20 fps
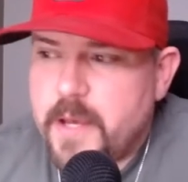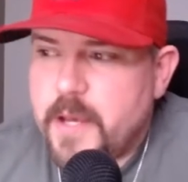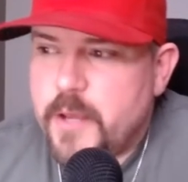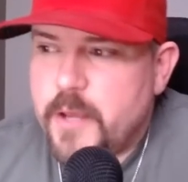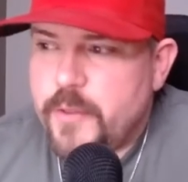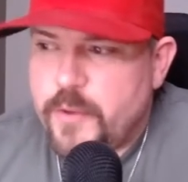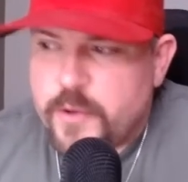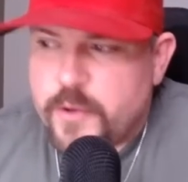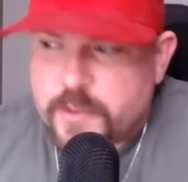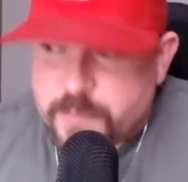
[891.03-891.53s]

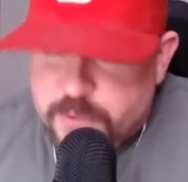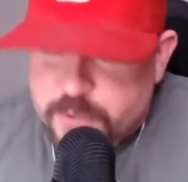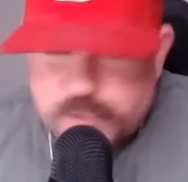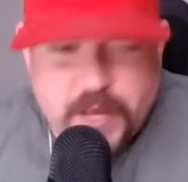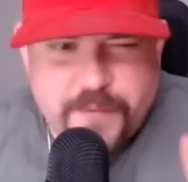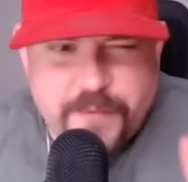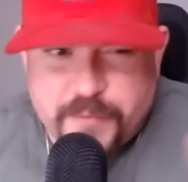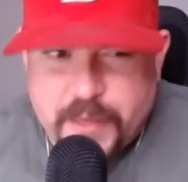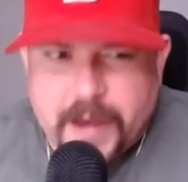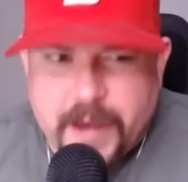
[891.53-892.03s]
there's some
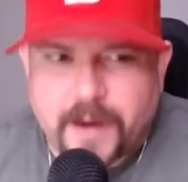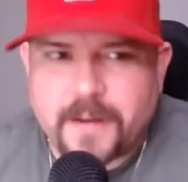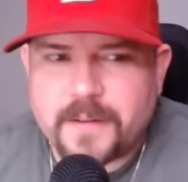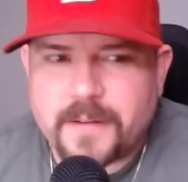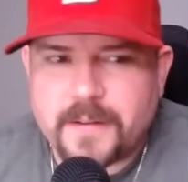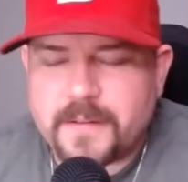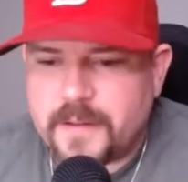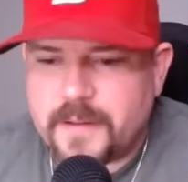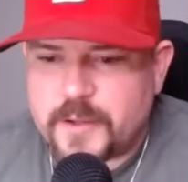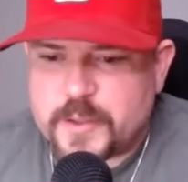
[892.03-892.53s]
stuff there.
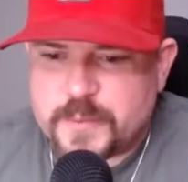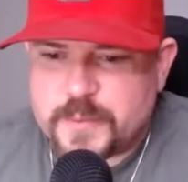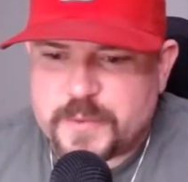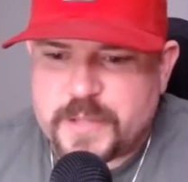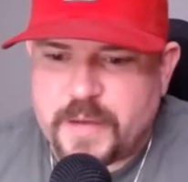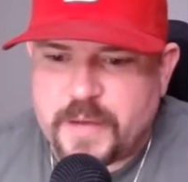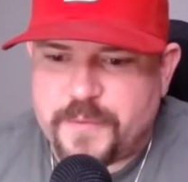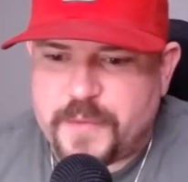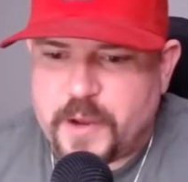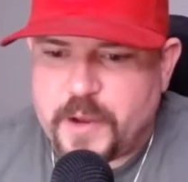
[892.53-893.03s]
There's some
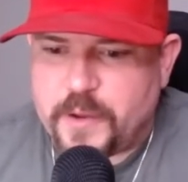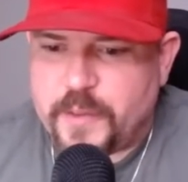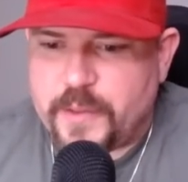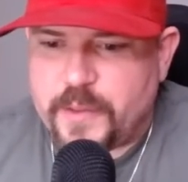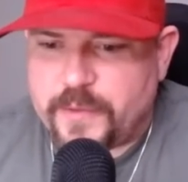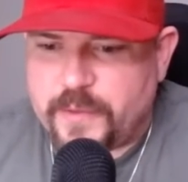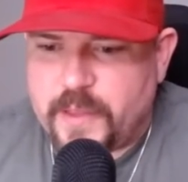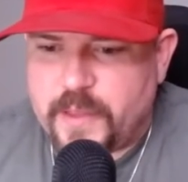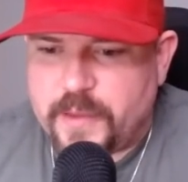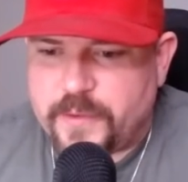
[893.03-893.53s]
stuff there
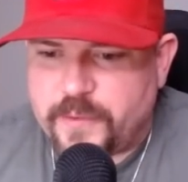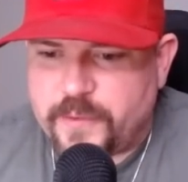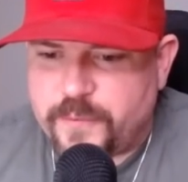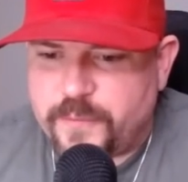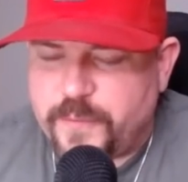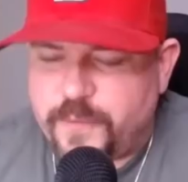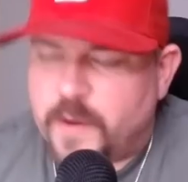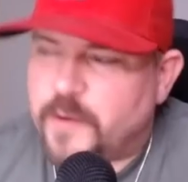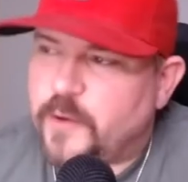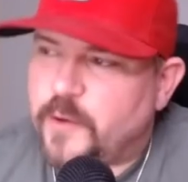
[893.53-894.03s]
that's
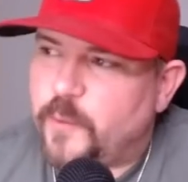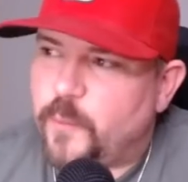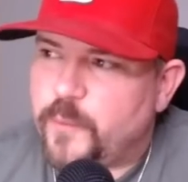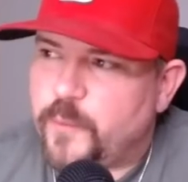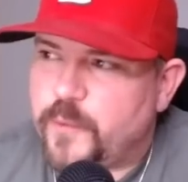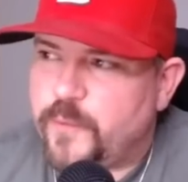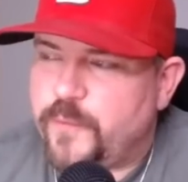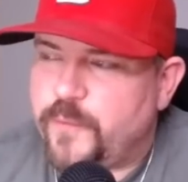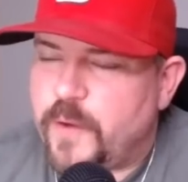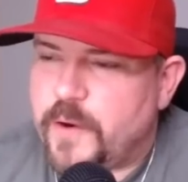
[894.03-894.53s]
fun
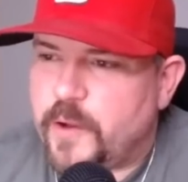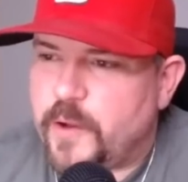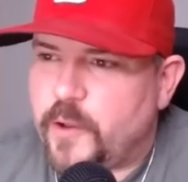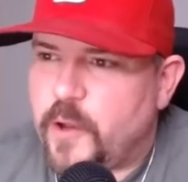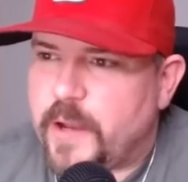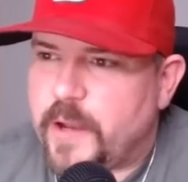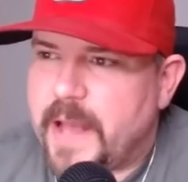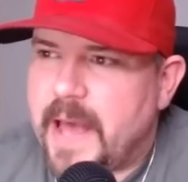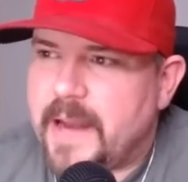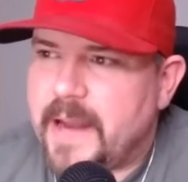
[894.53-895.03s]
to
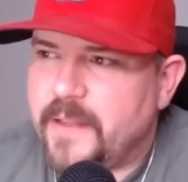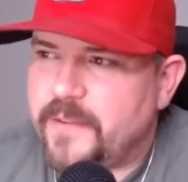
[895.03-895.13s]
look at.